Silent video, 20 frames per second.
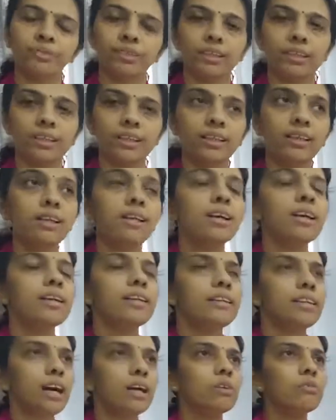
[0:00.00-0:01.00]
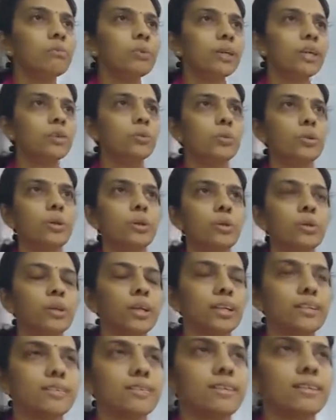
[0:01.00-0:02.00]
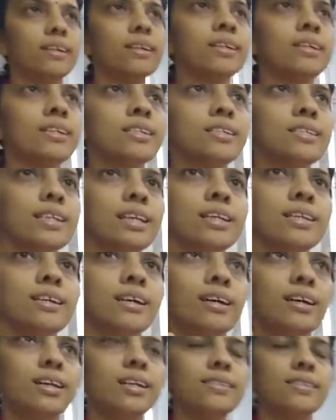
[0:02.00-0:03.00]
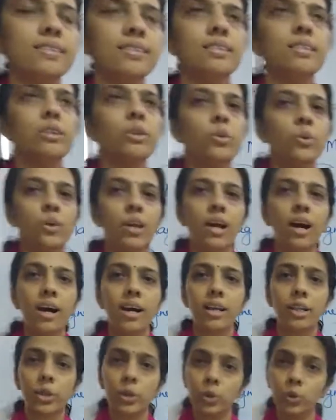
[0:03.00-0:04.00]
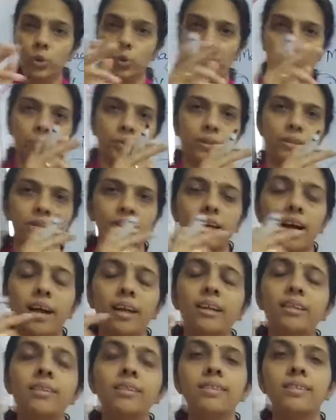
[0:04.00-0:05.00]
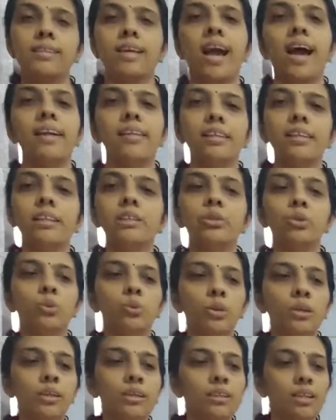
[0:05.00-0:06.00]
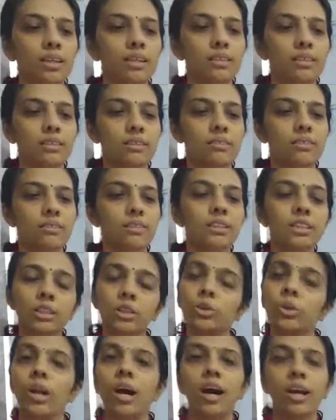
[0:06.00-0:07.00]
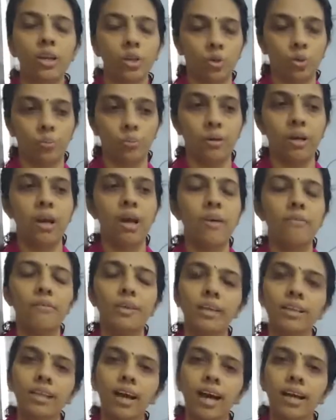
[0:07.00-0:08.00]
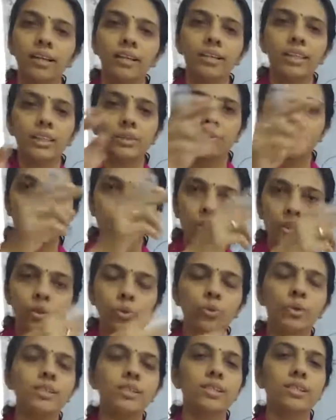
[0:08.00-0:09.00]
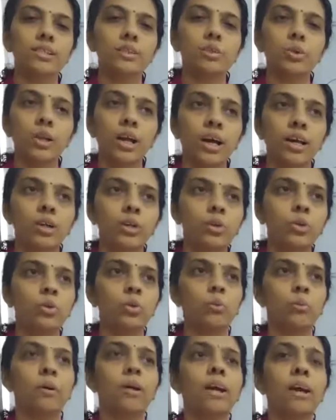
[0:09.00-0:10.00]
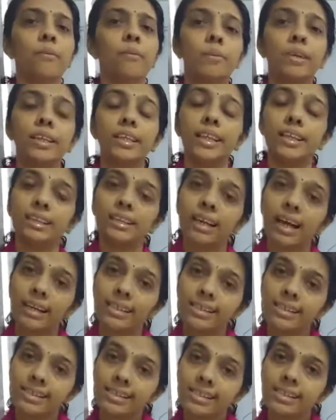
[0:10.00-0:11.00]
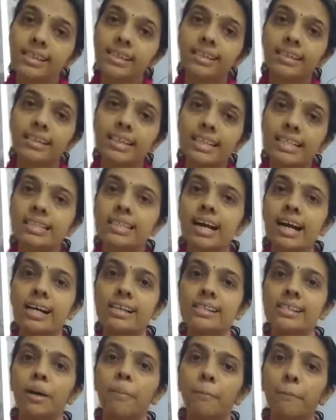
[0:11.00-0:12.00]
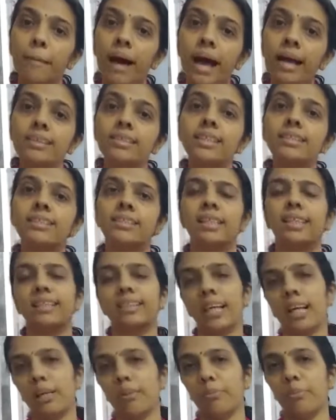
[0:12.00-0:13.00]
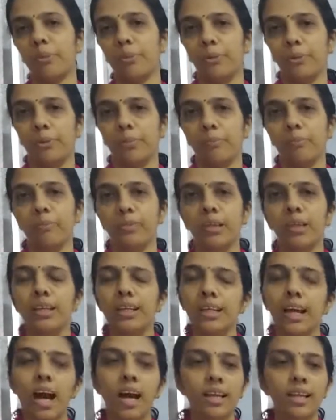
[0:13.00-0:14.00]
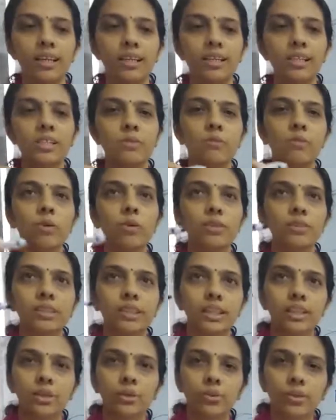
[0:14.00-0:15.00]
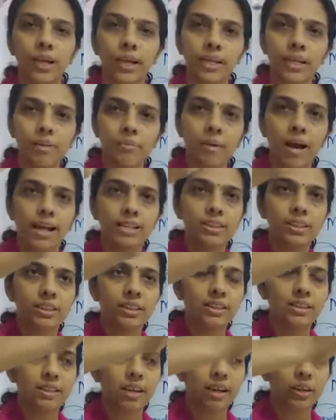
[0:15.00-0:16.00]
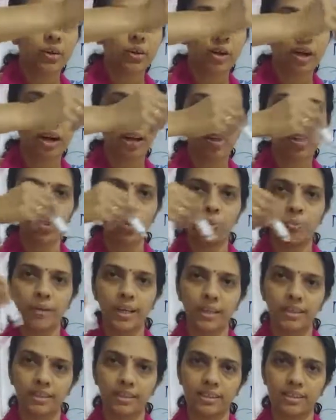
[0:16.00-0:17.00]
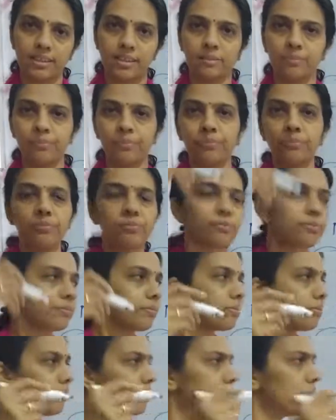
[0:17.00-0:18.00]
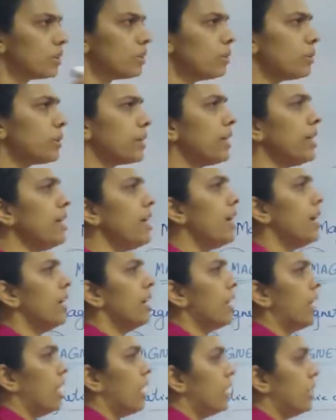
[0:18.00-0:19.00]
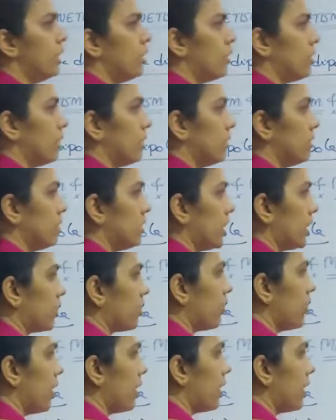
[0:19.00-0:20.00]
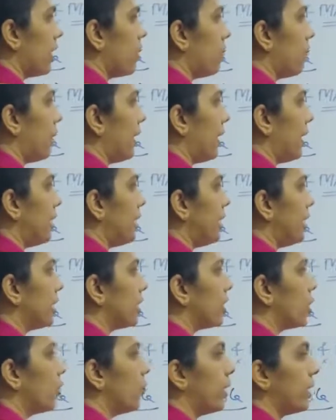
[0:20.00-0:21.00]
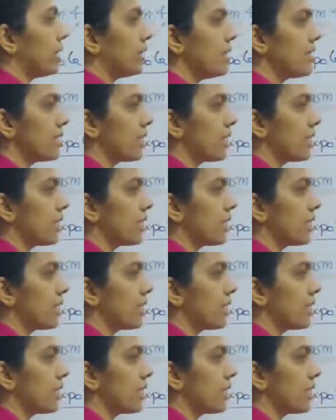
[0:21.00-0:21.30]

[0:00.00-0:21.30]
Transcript: Clear? Now we are going to consider, see, a circular loop. Current is carrying through a circular loop. When current is flowing through a circular loop, we can consider it as a magnetic dipole. Current is flow. See, you can imagine a circular loop like this. Okay, a plane including the